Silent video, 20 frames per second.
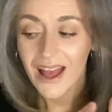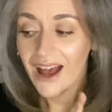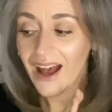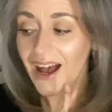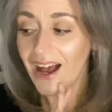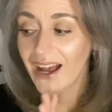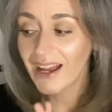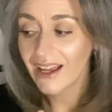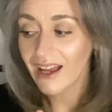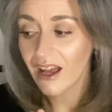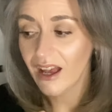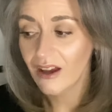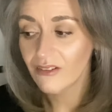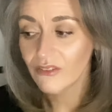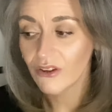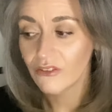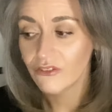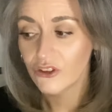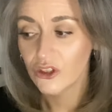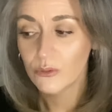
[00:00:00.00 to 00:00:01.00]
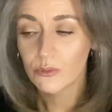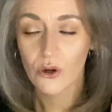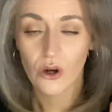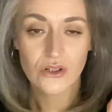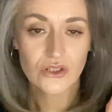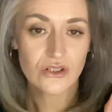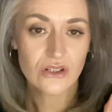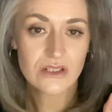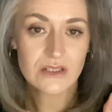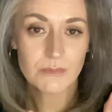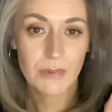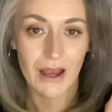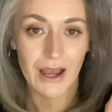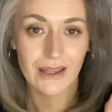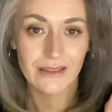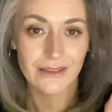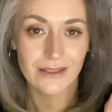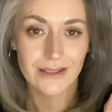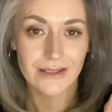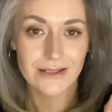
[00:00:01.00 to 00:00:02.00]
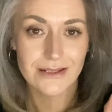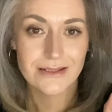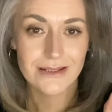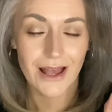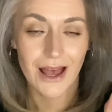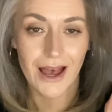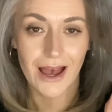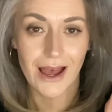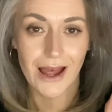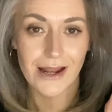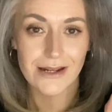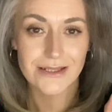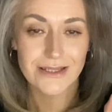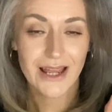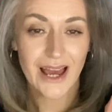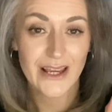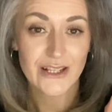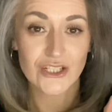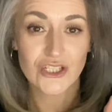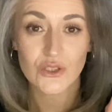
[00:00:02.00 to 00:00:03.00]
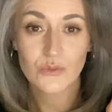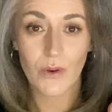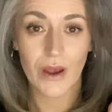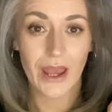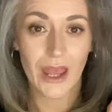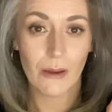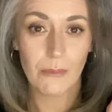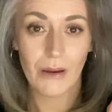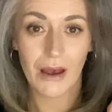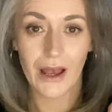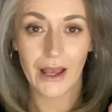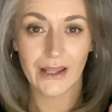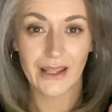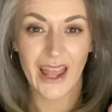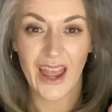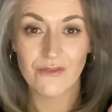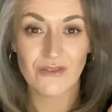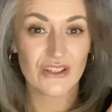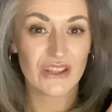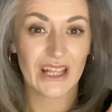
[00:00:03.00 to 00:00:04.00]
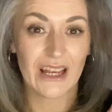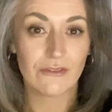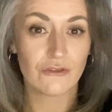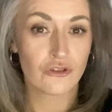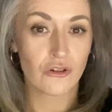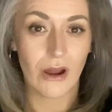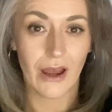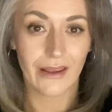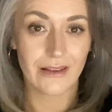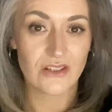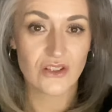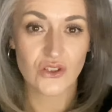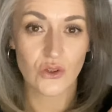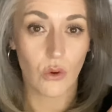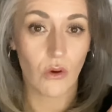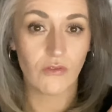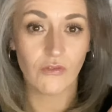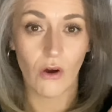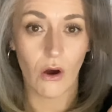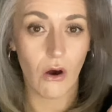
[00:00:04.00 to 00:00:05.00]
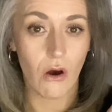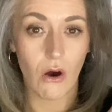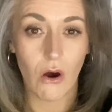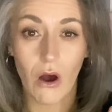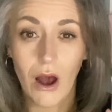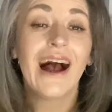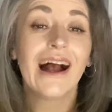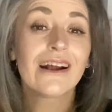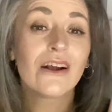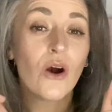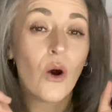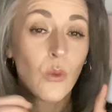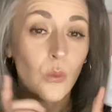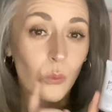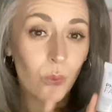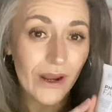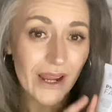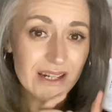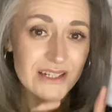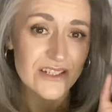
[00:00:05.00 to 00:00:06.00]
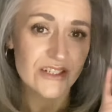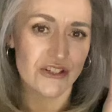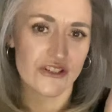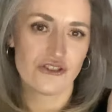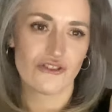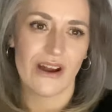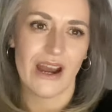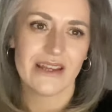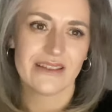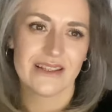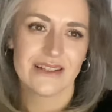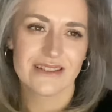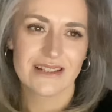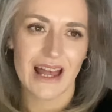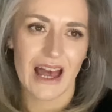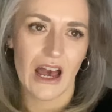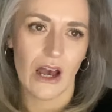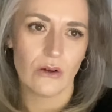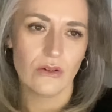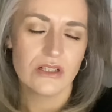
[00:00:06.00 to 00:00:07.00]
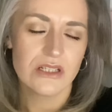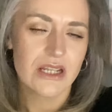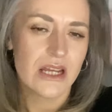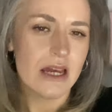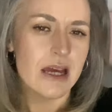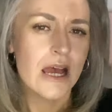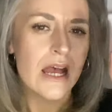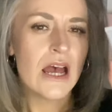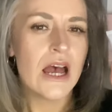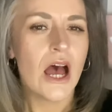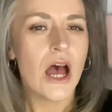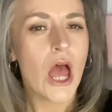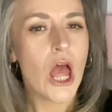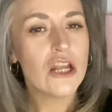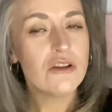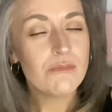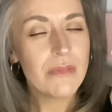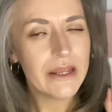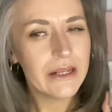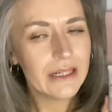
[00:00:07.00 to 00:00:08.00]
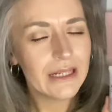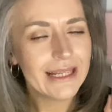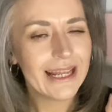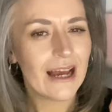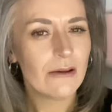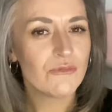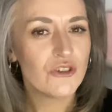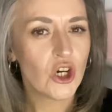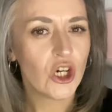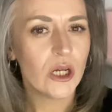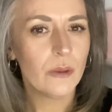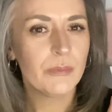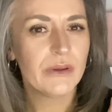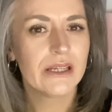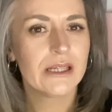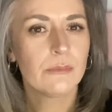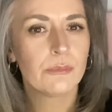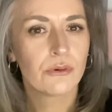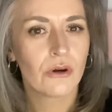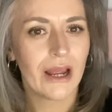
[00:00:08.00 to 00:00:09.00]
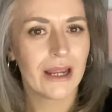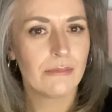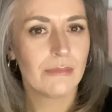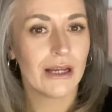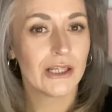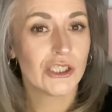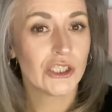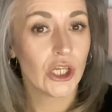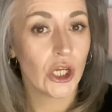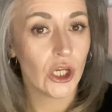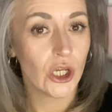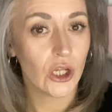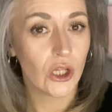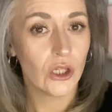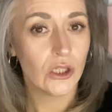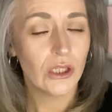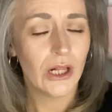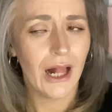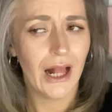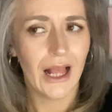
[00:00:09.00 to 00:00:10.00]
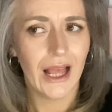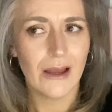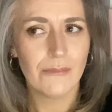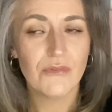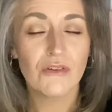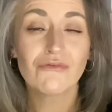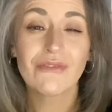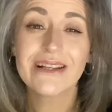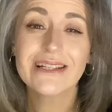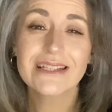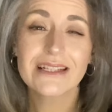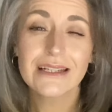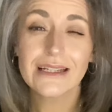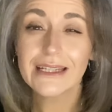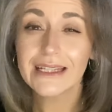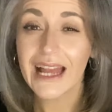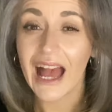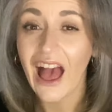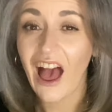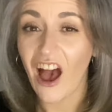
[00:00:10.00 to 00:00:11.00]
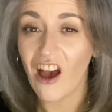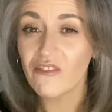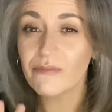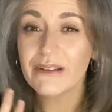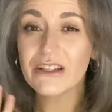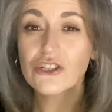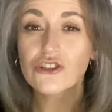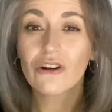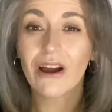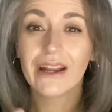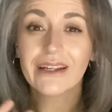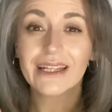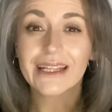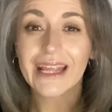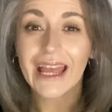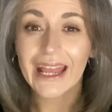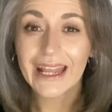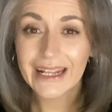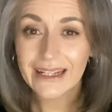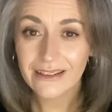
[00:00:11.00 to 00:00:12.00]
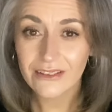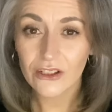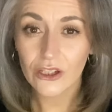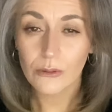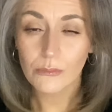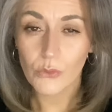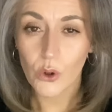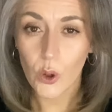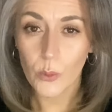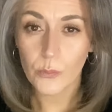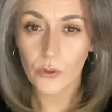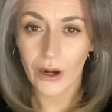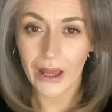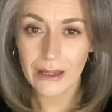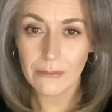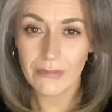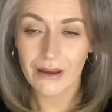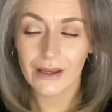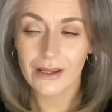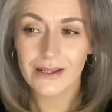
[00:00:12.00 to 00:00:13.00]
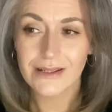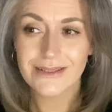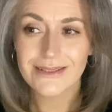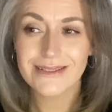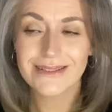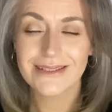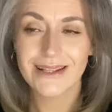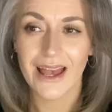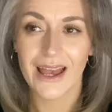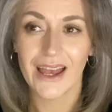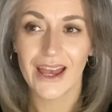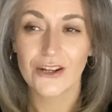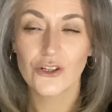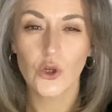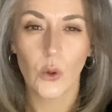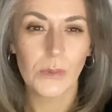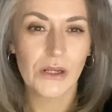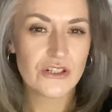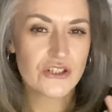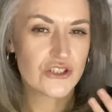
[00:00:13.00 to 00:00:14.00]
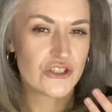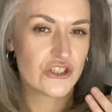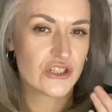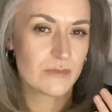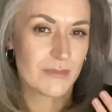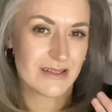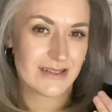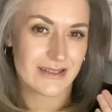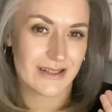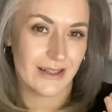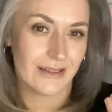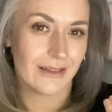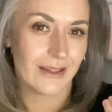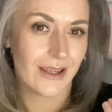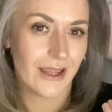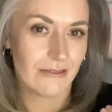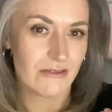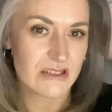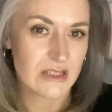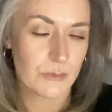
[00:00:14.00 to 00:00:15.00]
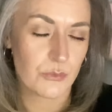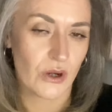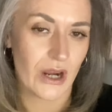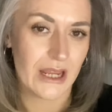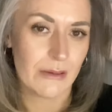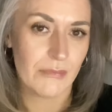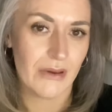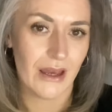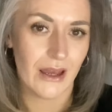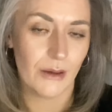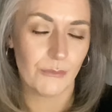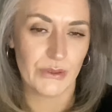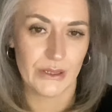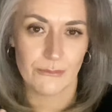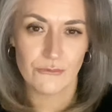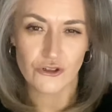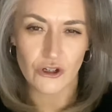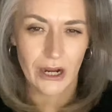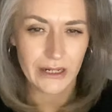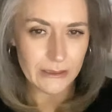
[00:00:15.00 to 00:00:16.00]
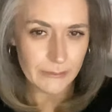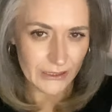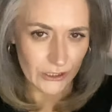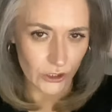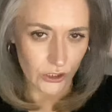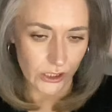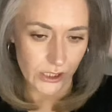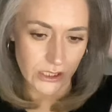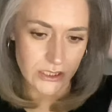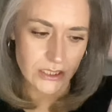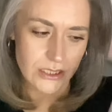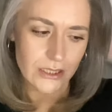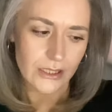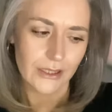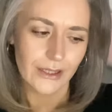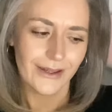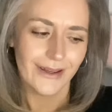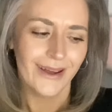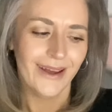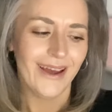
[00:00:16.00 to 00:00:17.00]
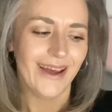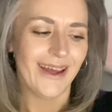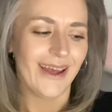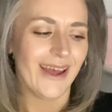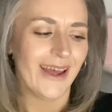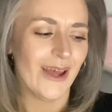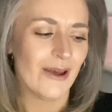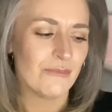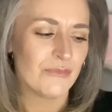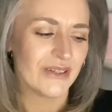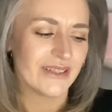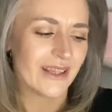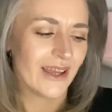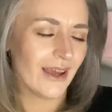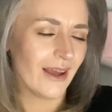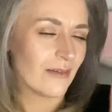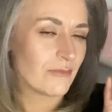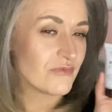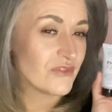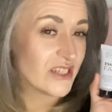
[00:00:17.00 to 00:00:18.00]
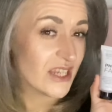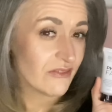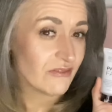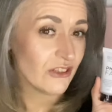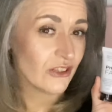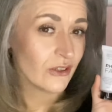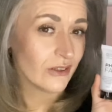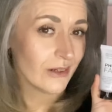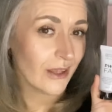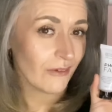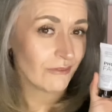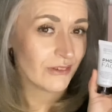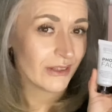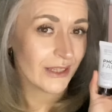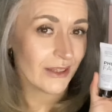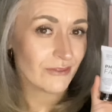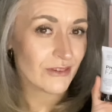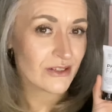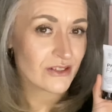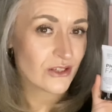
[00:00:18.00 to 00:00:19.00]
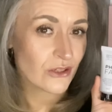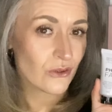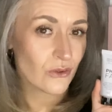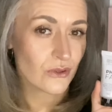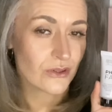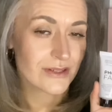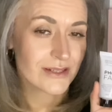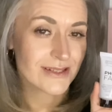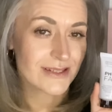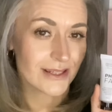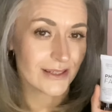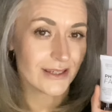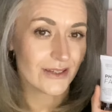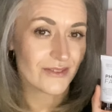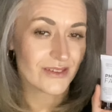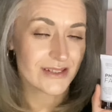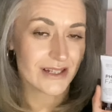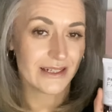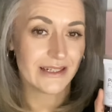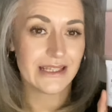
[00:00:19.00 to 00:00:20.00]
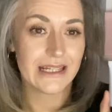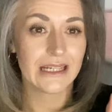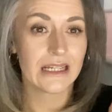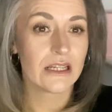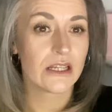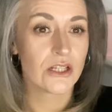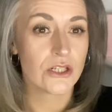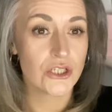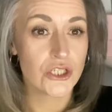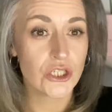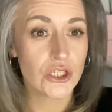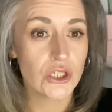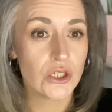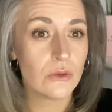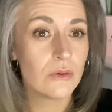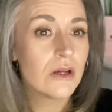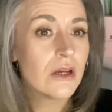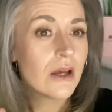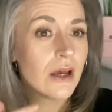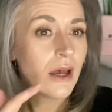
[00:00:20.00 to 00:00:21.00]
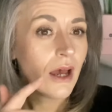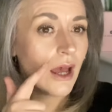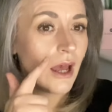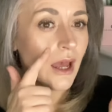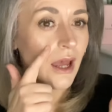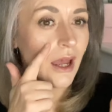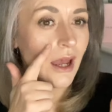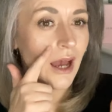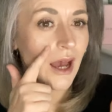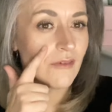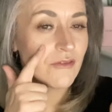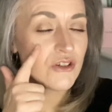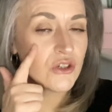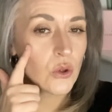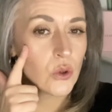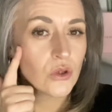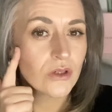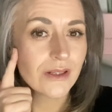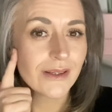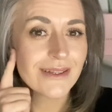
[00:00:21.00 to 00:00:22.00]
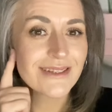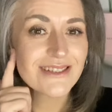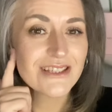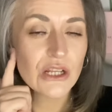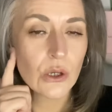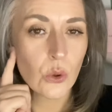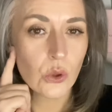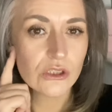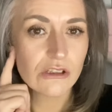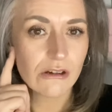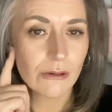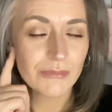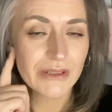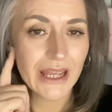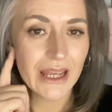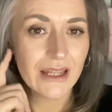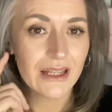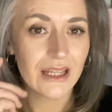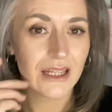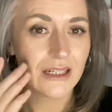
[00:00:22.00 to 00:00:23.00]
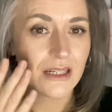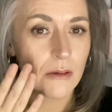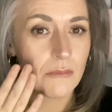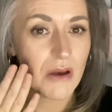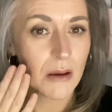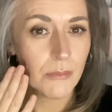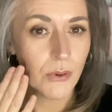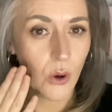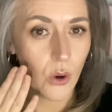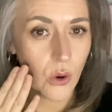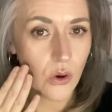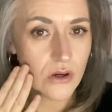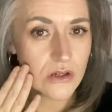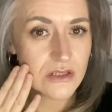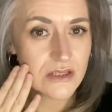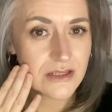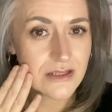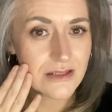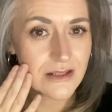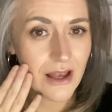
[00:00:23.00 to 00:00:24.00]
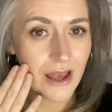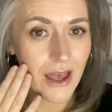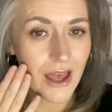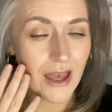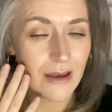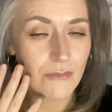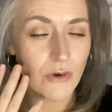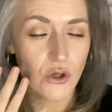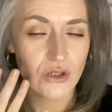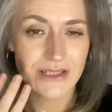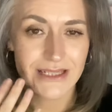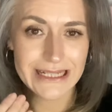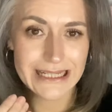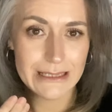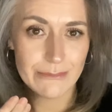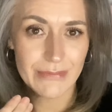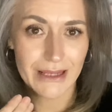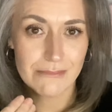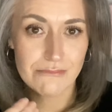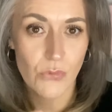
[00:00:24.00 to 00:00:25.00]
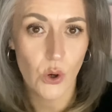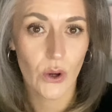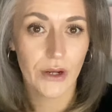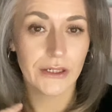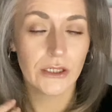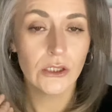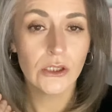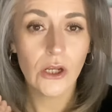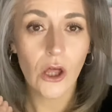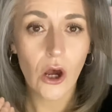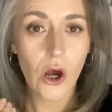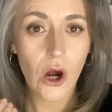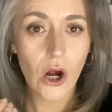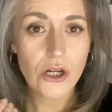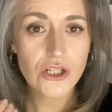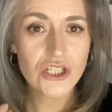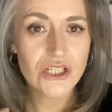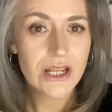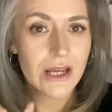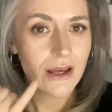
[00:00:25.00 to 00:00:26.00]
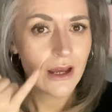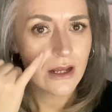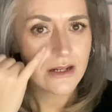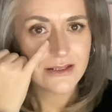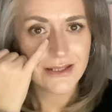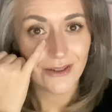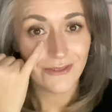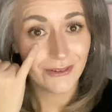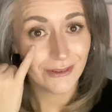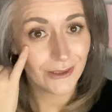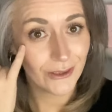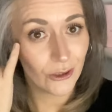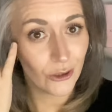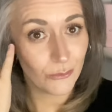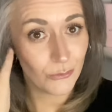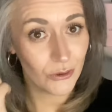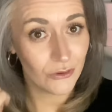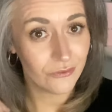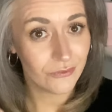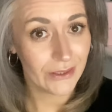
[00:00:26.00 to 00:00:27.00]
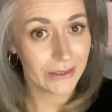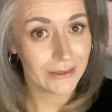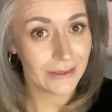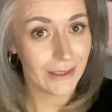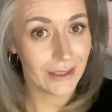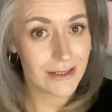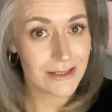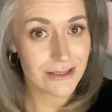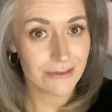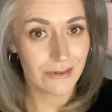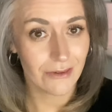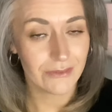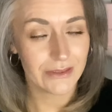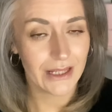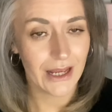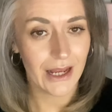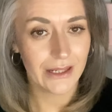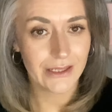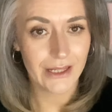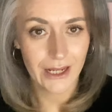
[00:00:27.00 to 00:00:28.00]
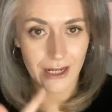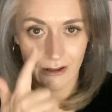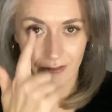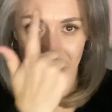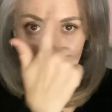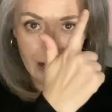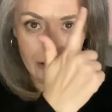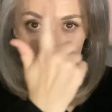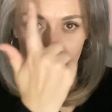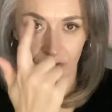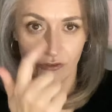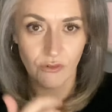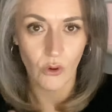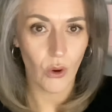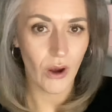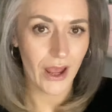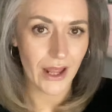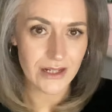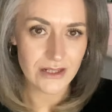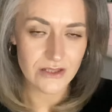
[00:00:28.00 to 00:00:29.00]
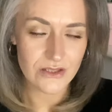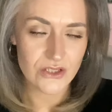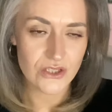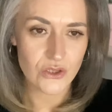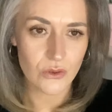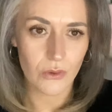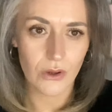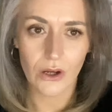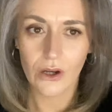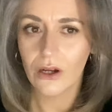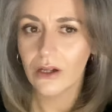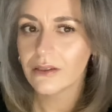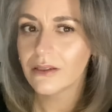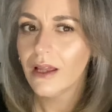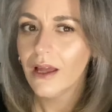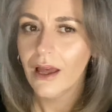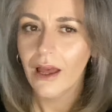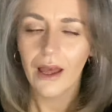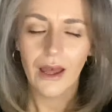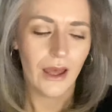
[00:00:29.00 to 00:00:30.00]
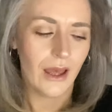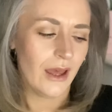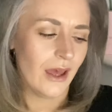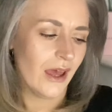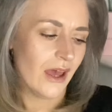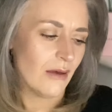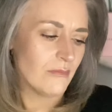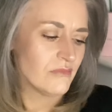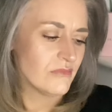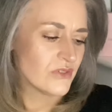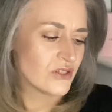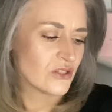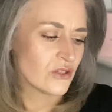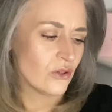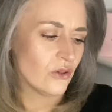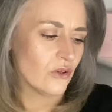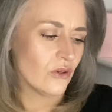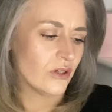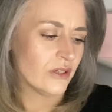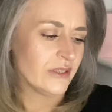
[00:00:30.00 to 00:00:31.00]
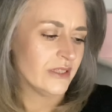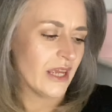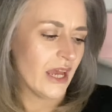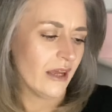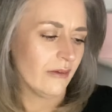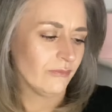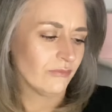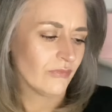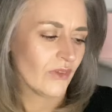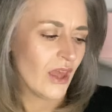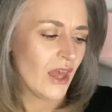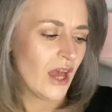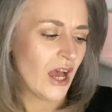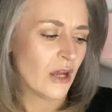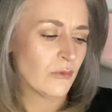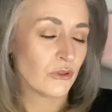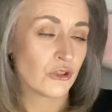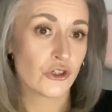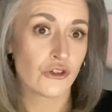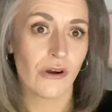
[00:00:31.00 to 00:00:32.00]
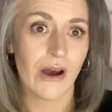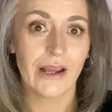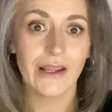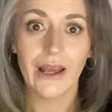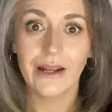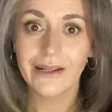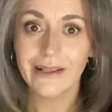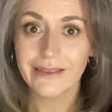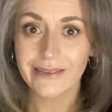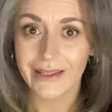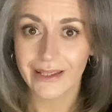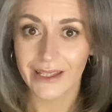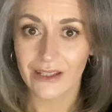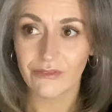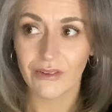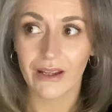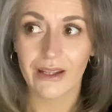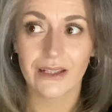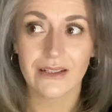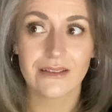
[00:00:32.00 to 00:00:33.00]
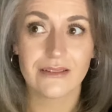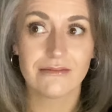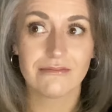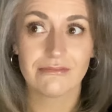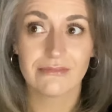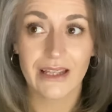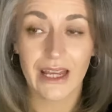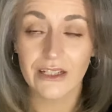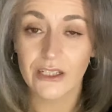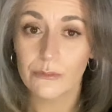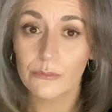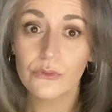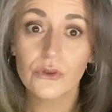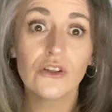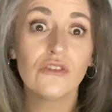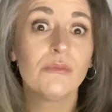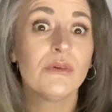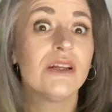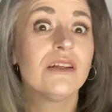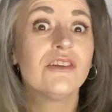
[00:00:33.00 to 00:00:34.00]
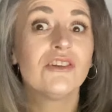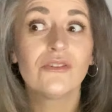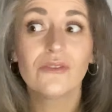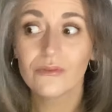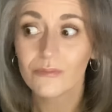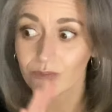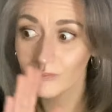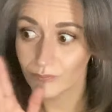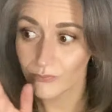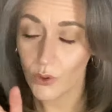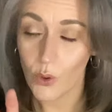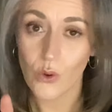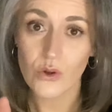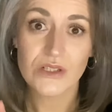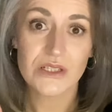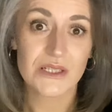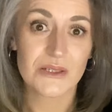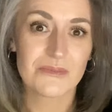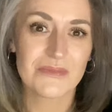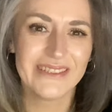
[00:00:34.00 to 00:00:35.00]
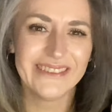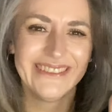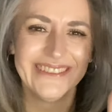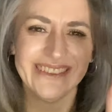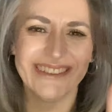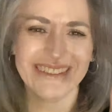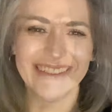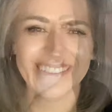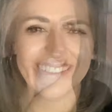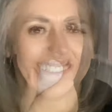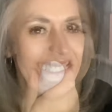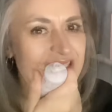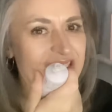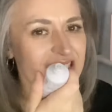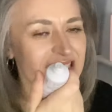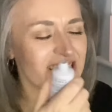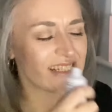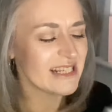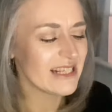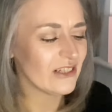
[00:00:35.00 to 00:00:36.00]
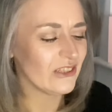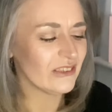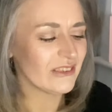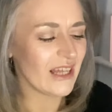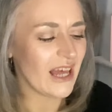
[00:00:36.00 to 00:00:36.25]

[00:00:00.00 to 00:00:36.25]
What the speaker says: I have a few products by these and I swear by everything I've tried so far. I can't wait to try this out. Admittedly, I'm not a big primer girl. Recently I have been trying to get into more primers. Normally I just use my skincare as a primer, but I'm trying to be good. But yeah, I'm definitely gonna have to give this a go to see if there's anything it can do. I've noticed the older I'm getting, my pores are seeming more enlarged, definitely a lot more fine lines around the eye area and forehead and so on. So yeah, I will try anything if I can get an improvement. Awesome. Yeah, this is sealed.